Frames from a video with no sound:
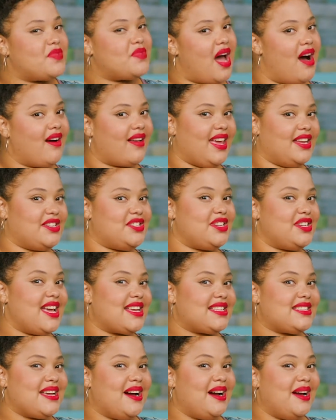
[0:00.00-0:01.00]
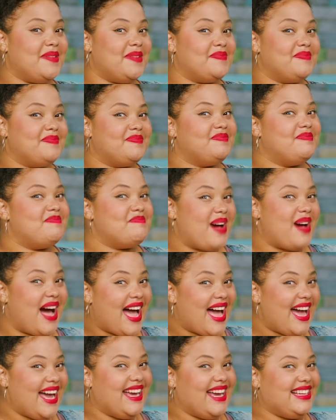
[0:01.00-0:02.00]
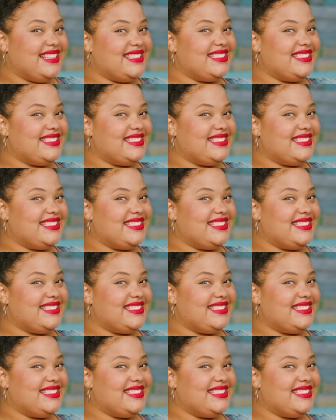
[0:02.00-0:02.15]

I'll catch you next time. Bye.